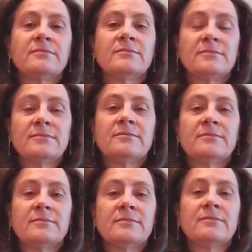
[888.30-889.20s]

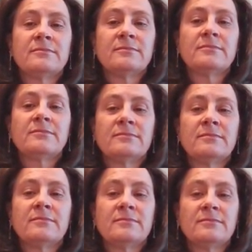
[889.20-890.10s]

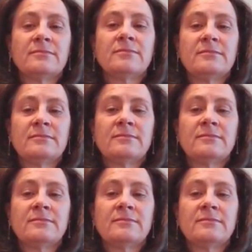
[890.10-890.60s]
[no speech]